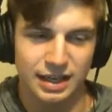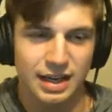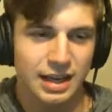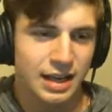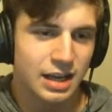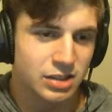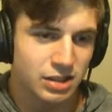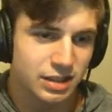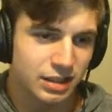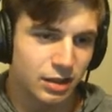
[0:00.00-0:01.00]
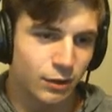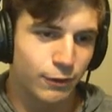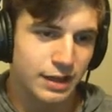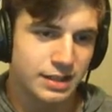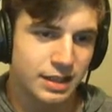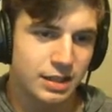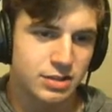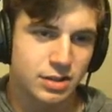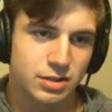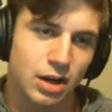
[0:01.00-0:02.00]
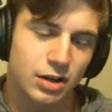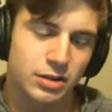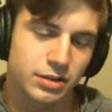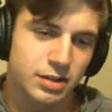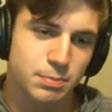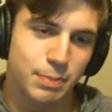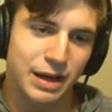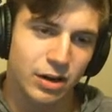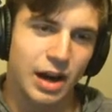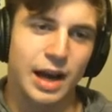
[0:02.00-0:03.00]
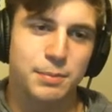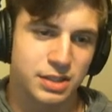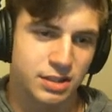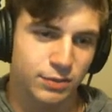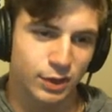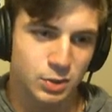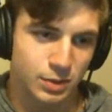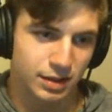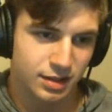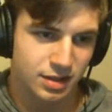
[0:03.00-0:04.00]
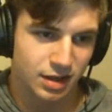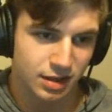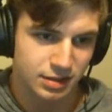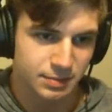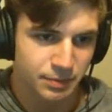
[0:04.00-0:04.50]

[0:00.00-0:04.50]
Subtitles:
It starts to get a little fuzzy because there's better options for each one of these cards.